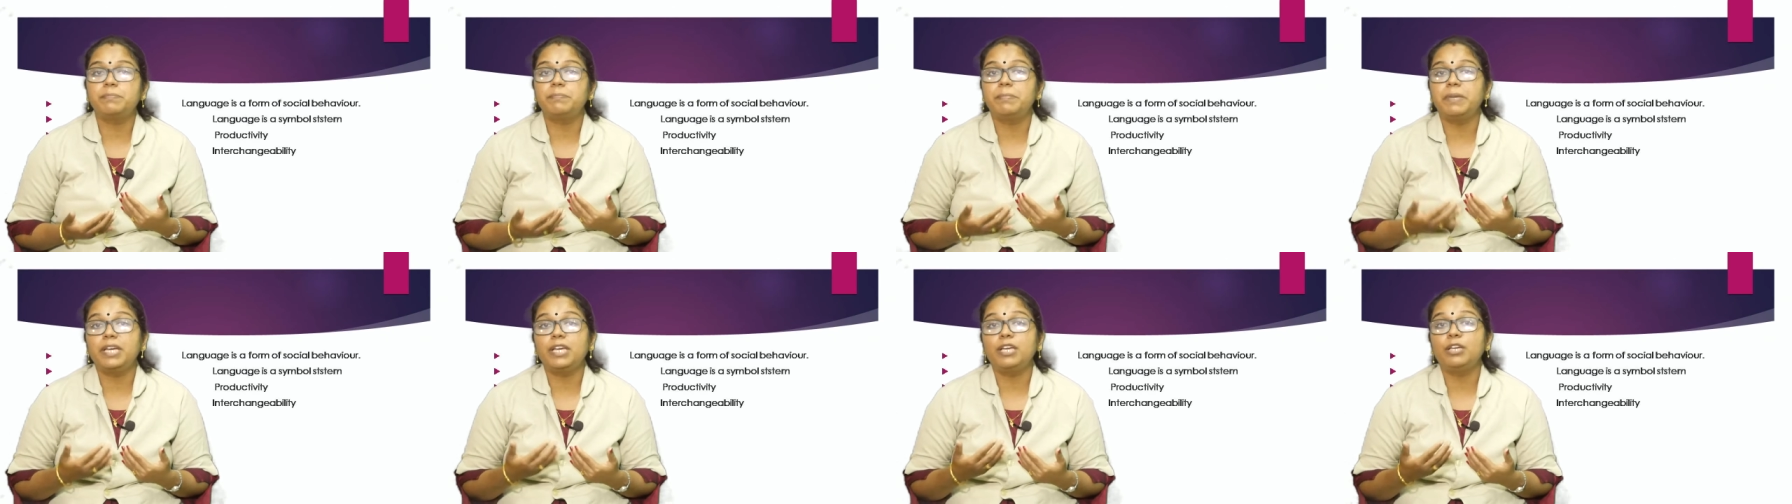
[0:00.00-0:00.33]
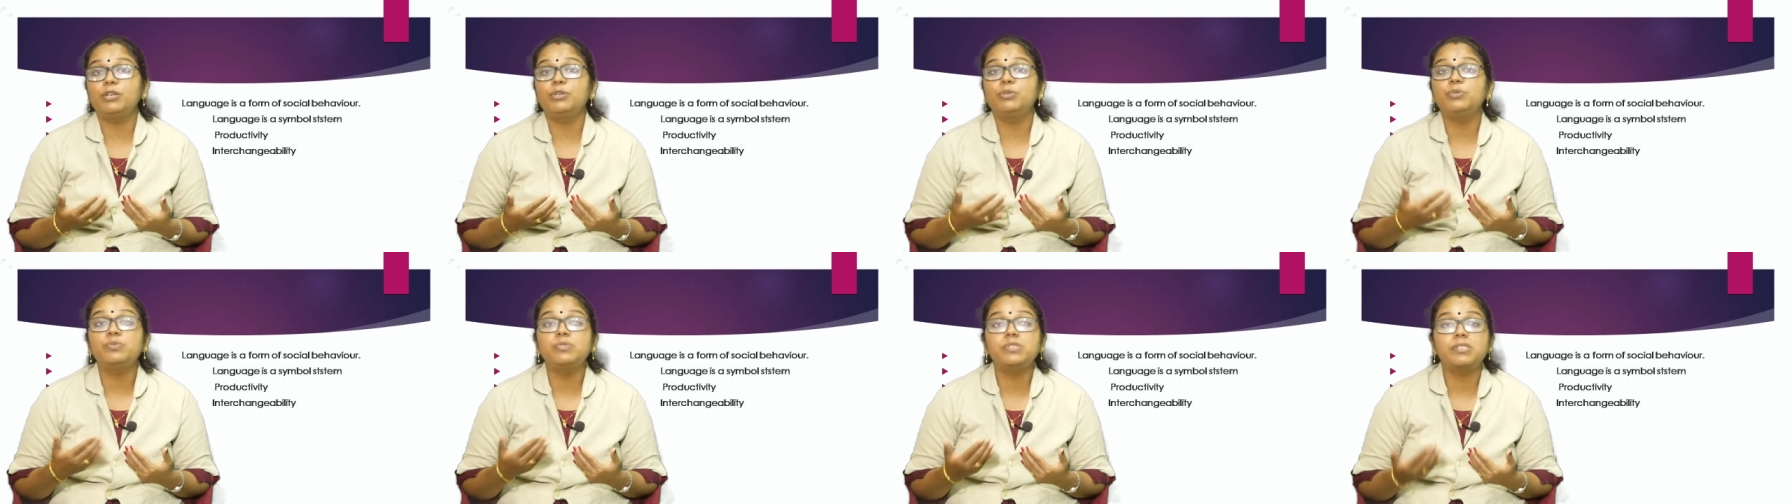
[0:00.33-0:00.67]

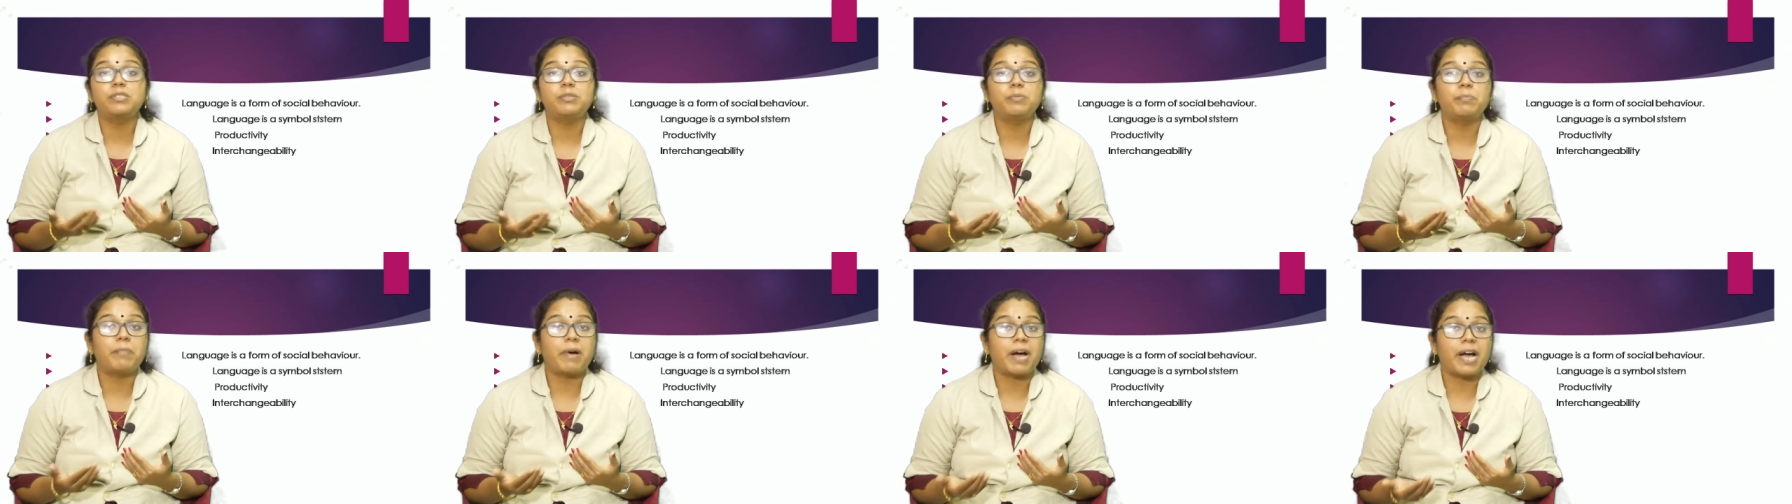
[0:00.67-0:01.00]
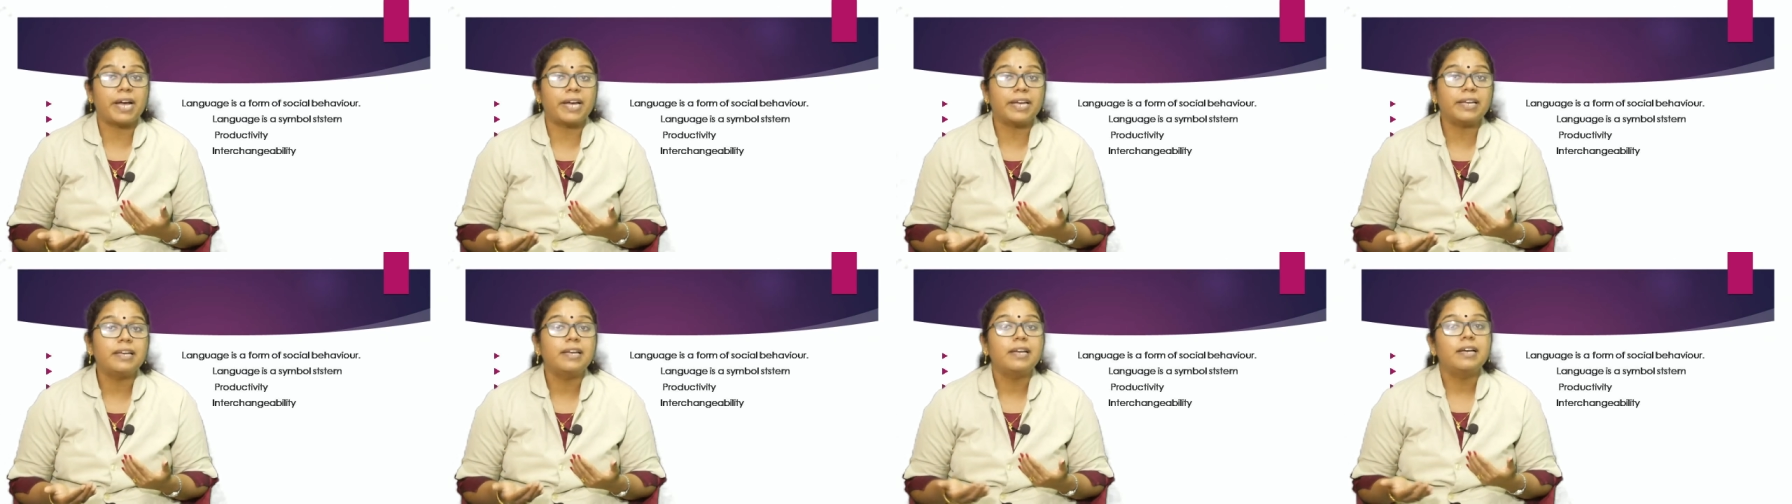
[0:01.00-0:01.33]
being used
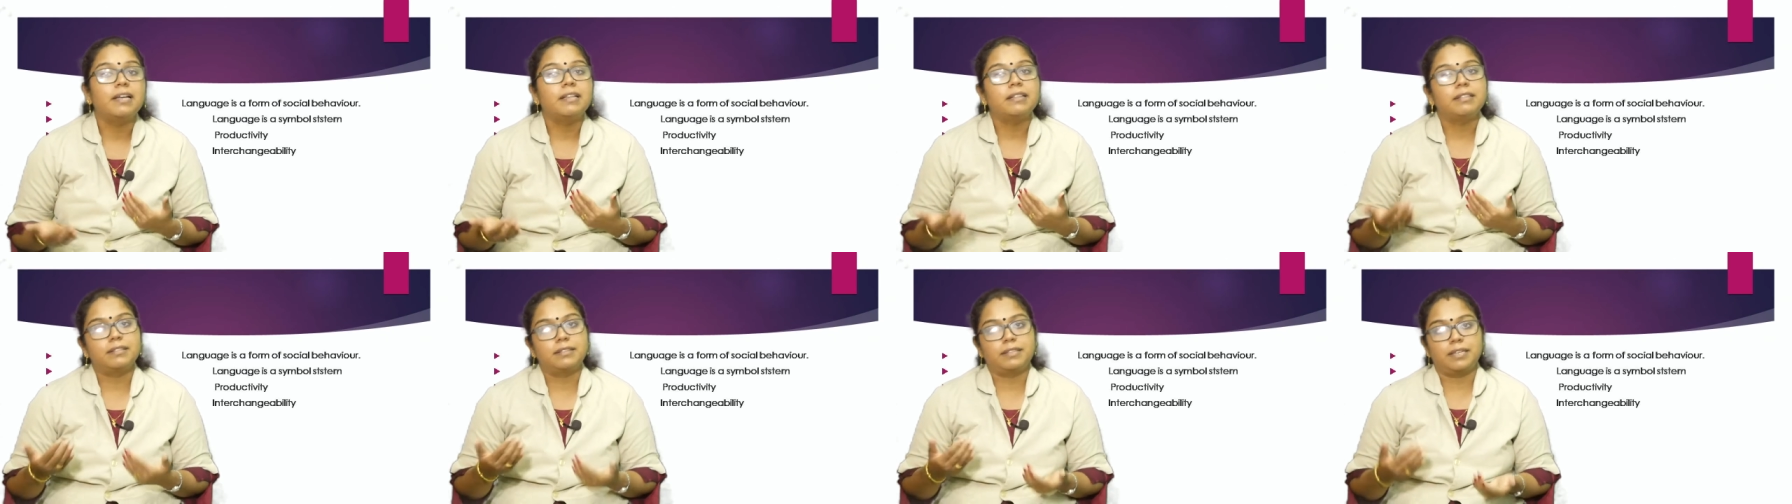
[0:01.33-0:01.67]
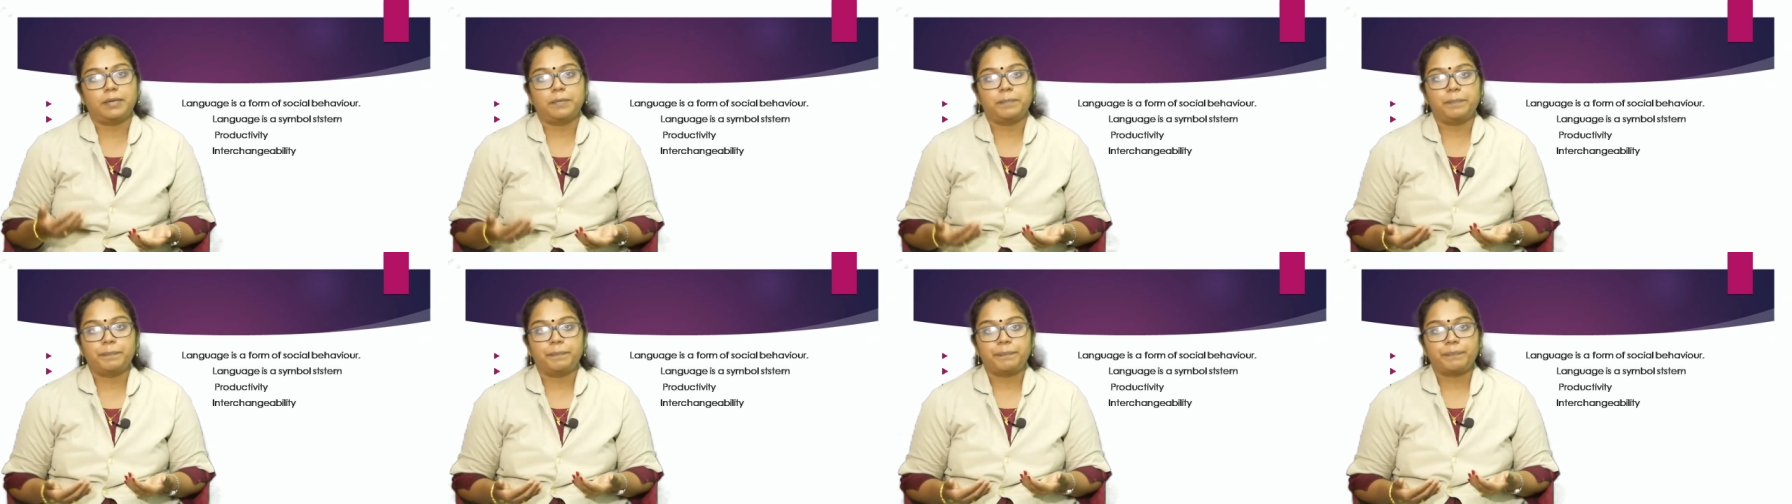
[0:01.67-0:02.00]
by
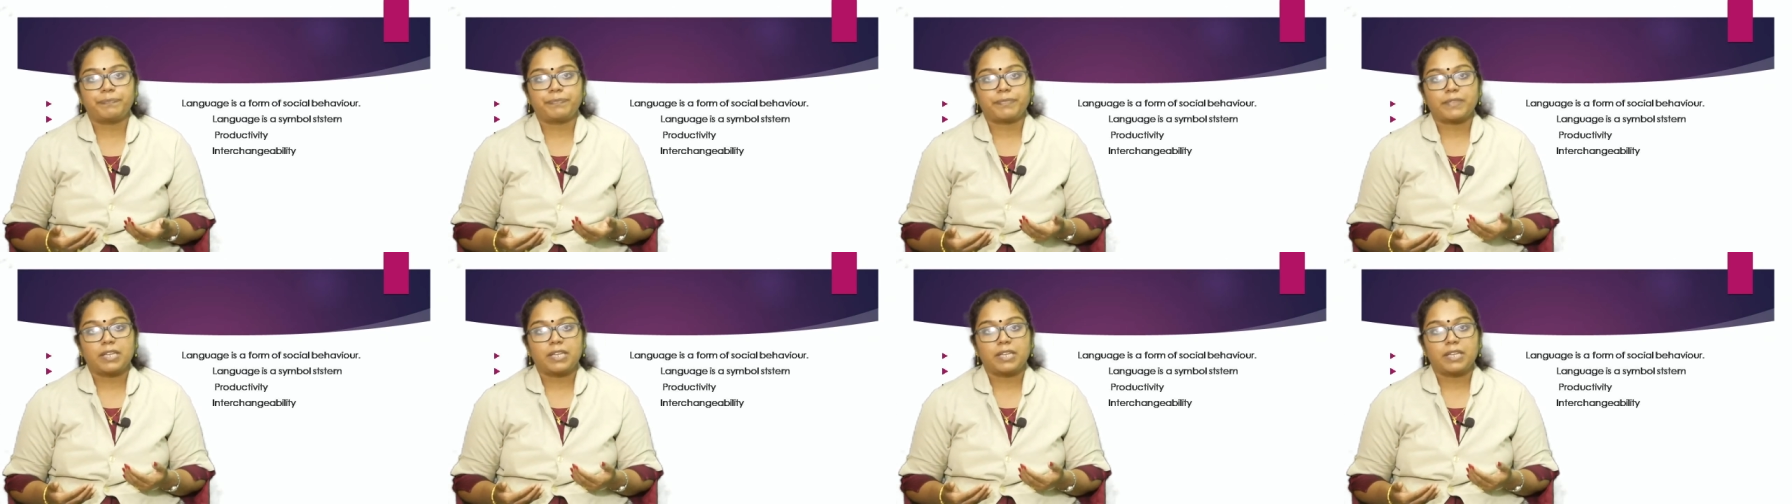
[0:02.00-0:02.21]
them.